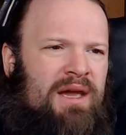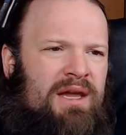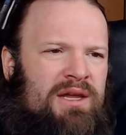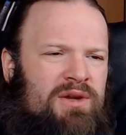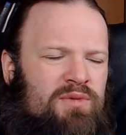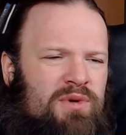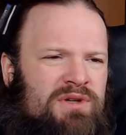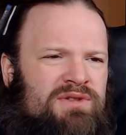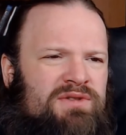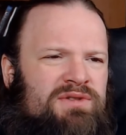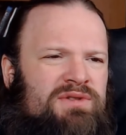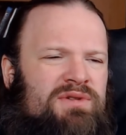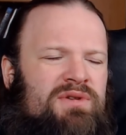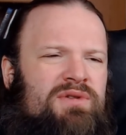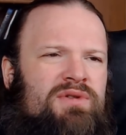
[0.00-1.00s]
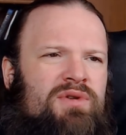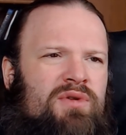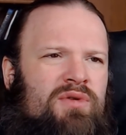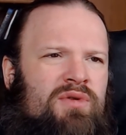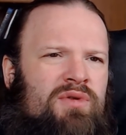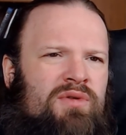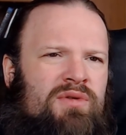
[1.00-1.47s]
He
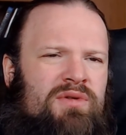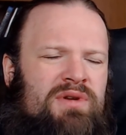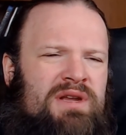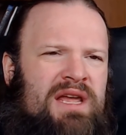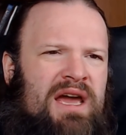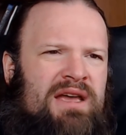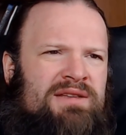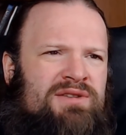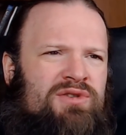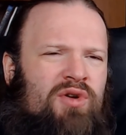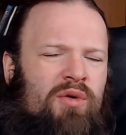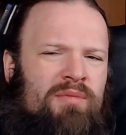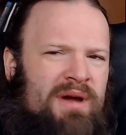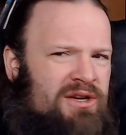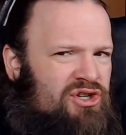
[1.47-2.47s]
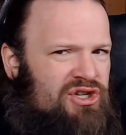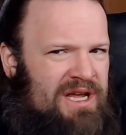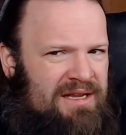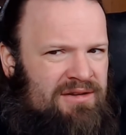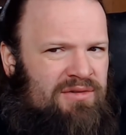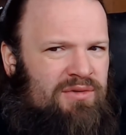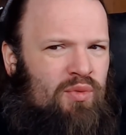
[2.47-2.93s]
has no match
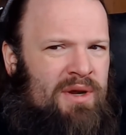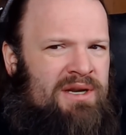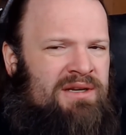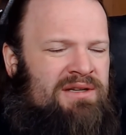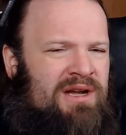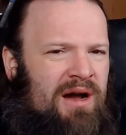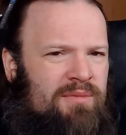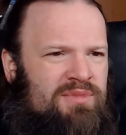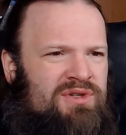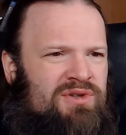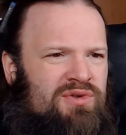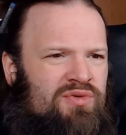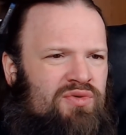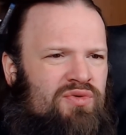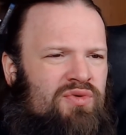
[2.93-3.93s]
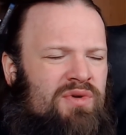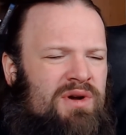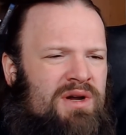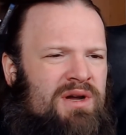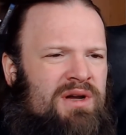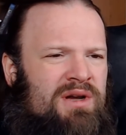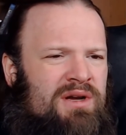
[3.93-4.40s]
yet when it comes to
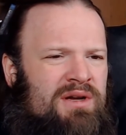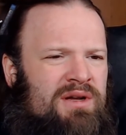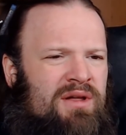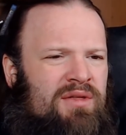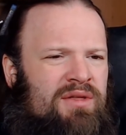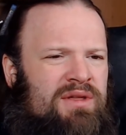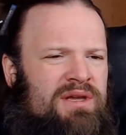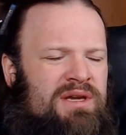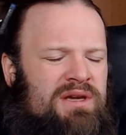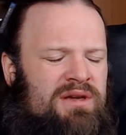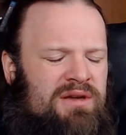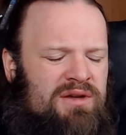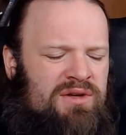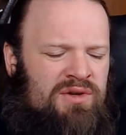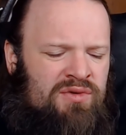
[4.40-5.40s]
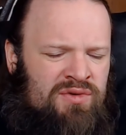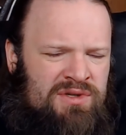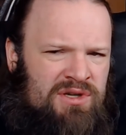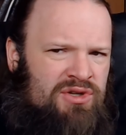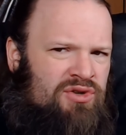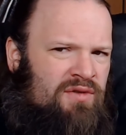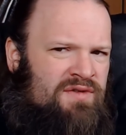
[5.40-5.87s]
the
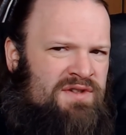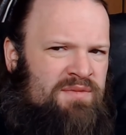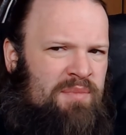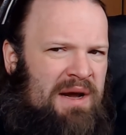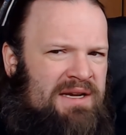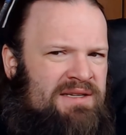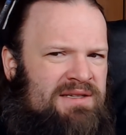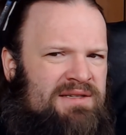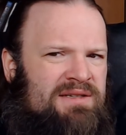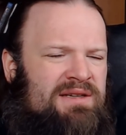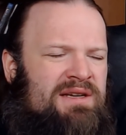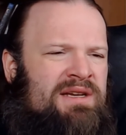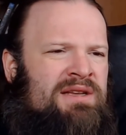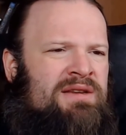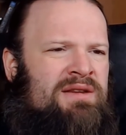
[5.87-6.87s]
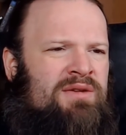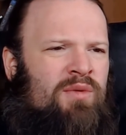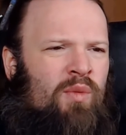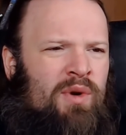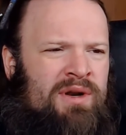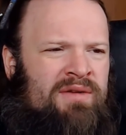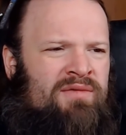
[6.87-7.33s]
usage of spice in
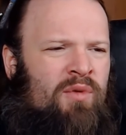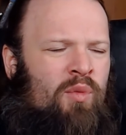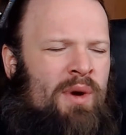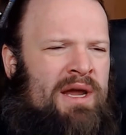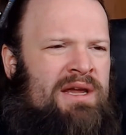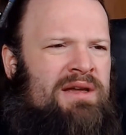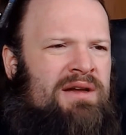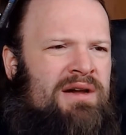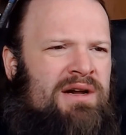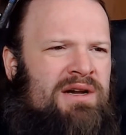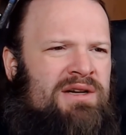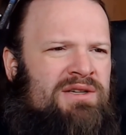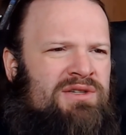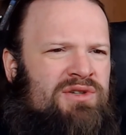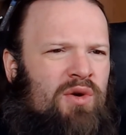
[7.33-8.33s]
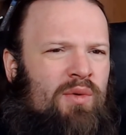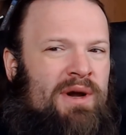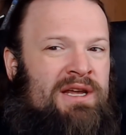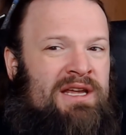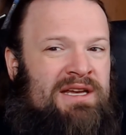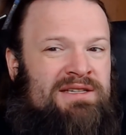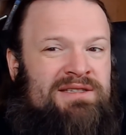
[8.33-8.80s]
whatever way. So I
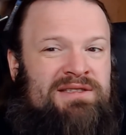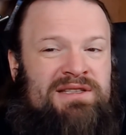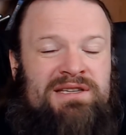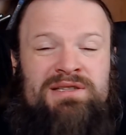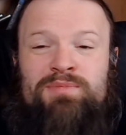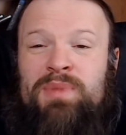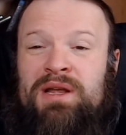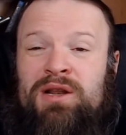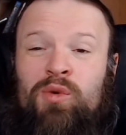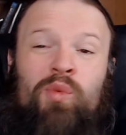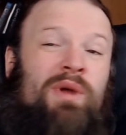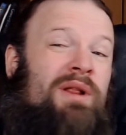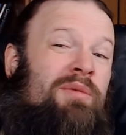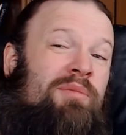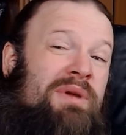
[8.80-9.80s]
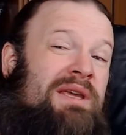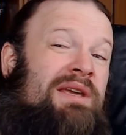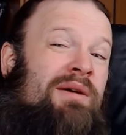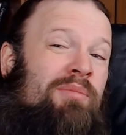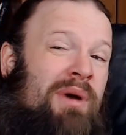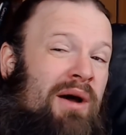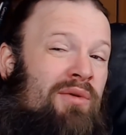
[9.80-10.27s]
guess this battle will be
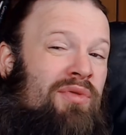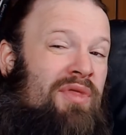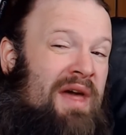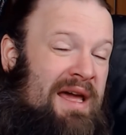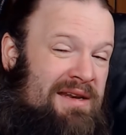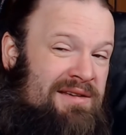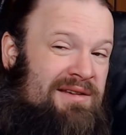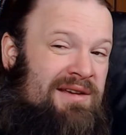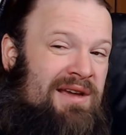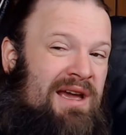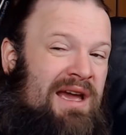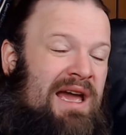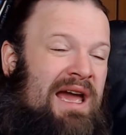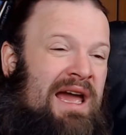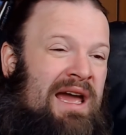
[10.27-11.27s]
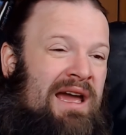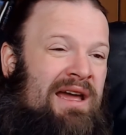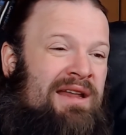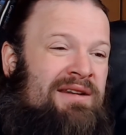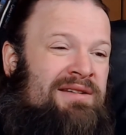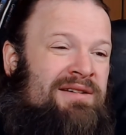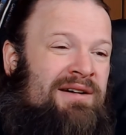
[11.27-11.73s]
about that.
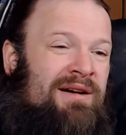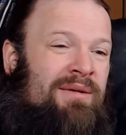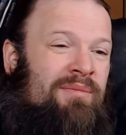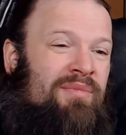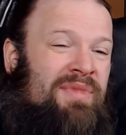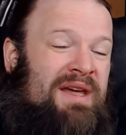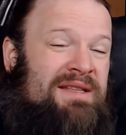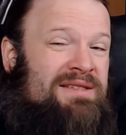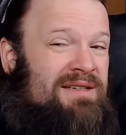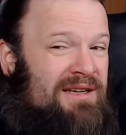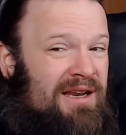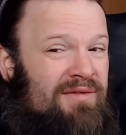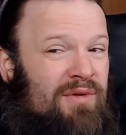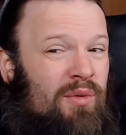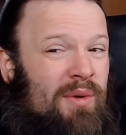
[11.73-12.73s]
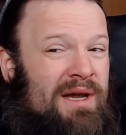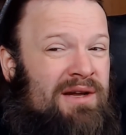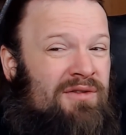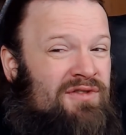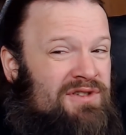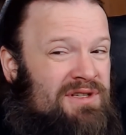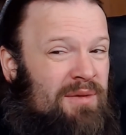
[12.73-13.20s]
And that's a clever way
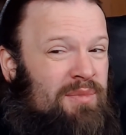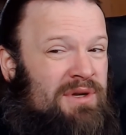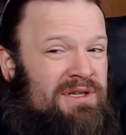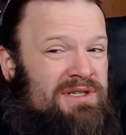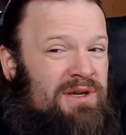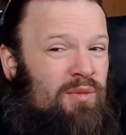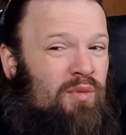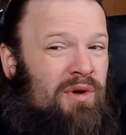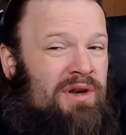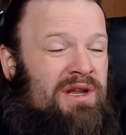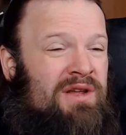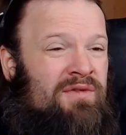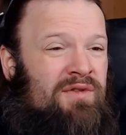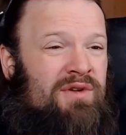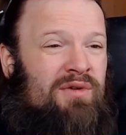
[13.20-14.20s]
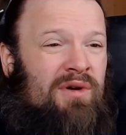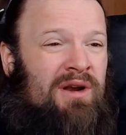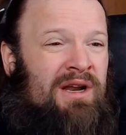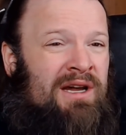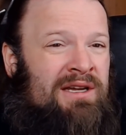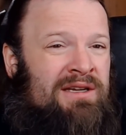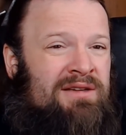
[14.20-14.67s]
of stopping someone. If you are
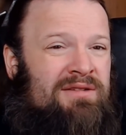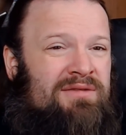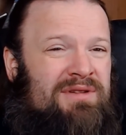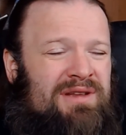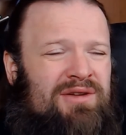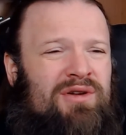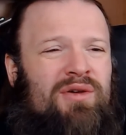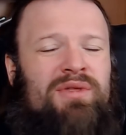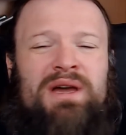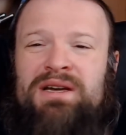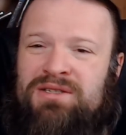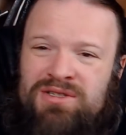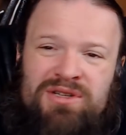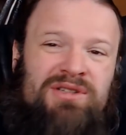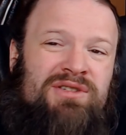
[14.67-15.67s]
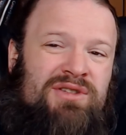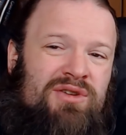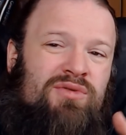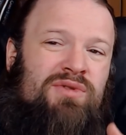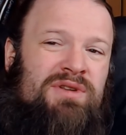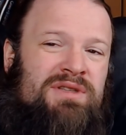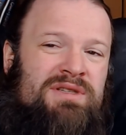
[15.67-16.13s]
like, you know, they are still
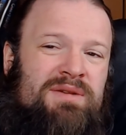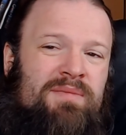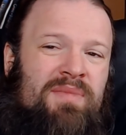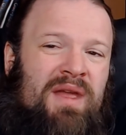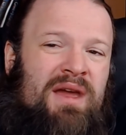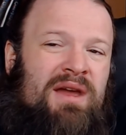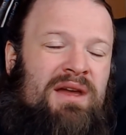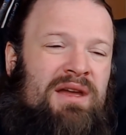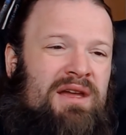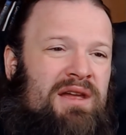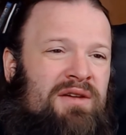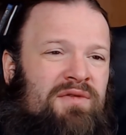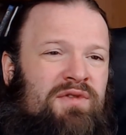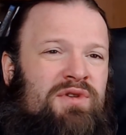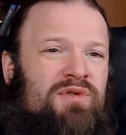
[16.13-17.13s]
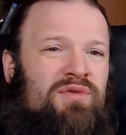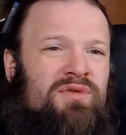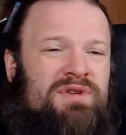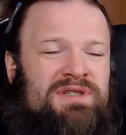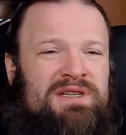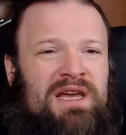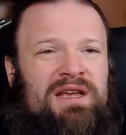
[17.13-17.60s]
students. If
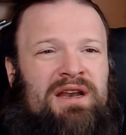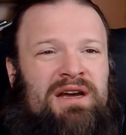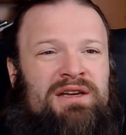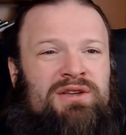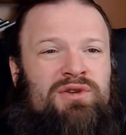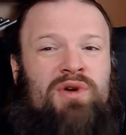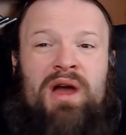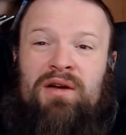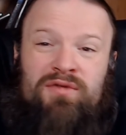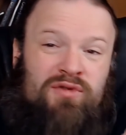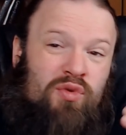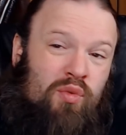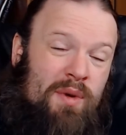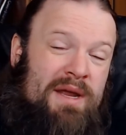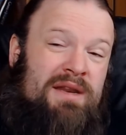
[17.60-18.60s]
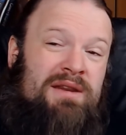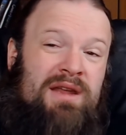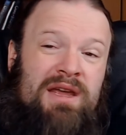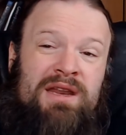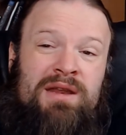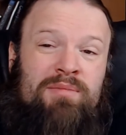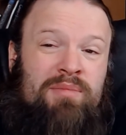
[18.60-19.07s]
you say, like, you have to win
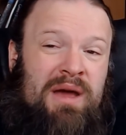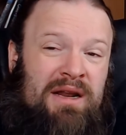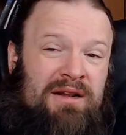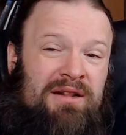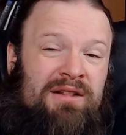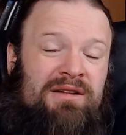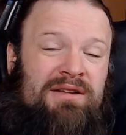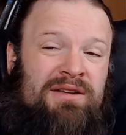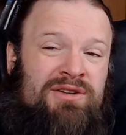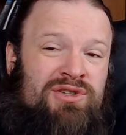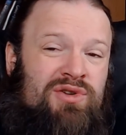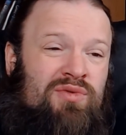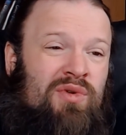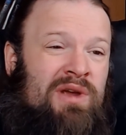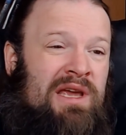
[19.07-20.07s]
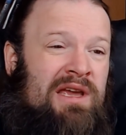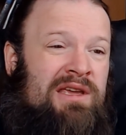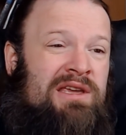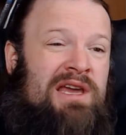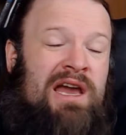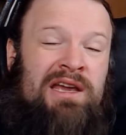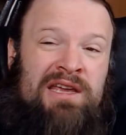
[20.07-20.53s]
in a battle in a
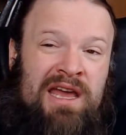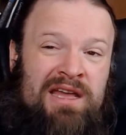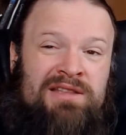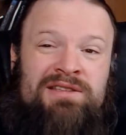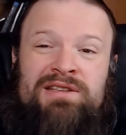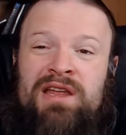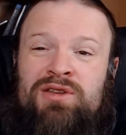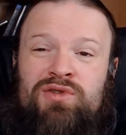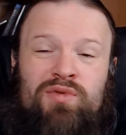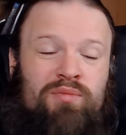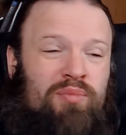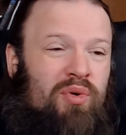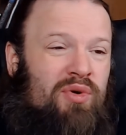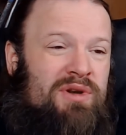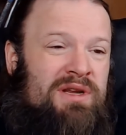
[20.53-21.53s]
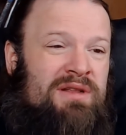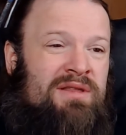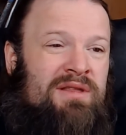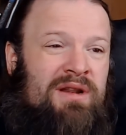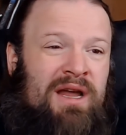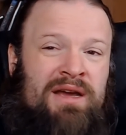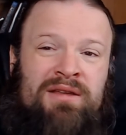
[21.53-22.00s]
Shokugeki against, and you put
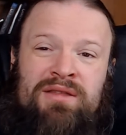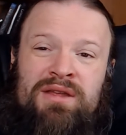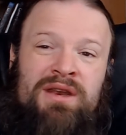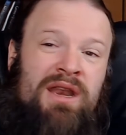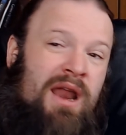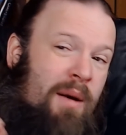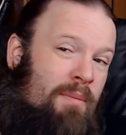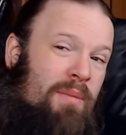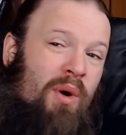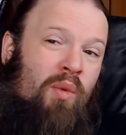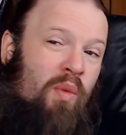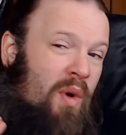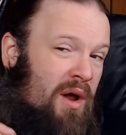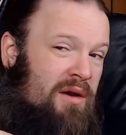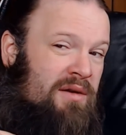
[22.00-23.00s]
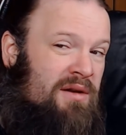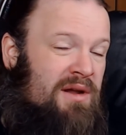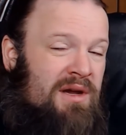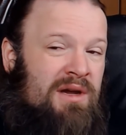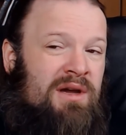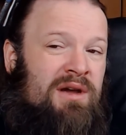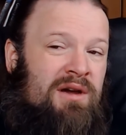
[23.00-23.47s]
in, like, the number one
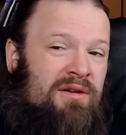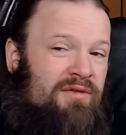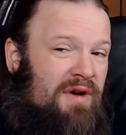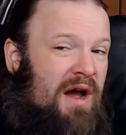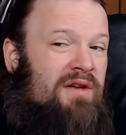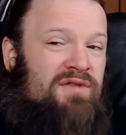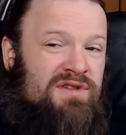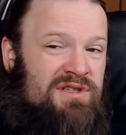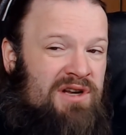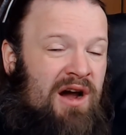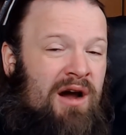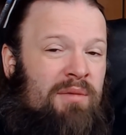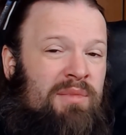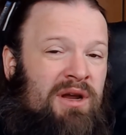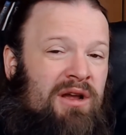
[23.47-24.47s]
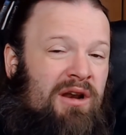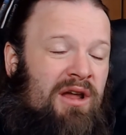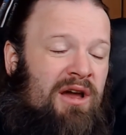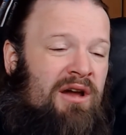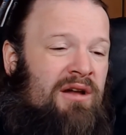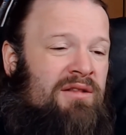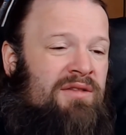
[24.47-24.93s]
5-star
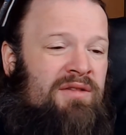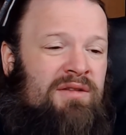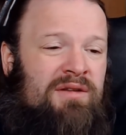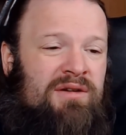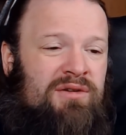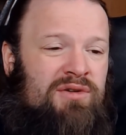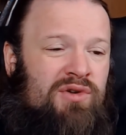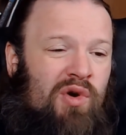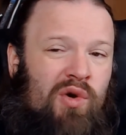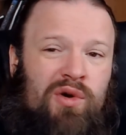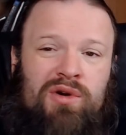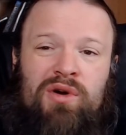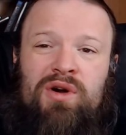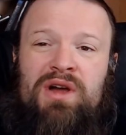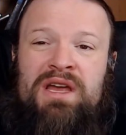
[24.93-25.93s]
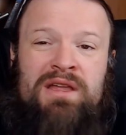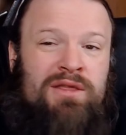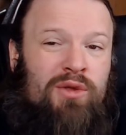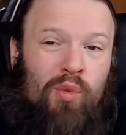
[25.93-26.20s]
Michelin cook in the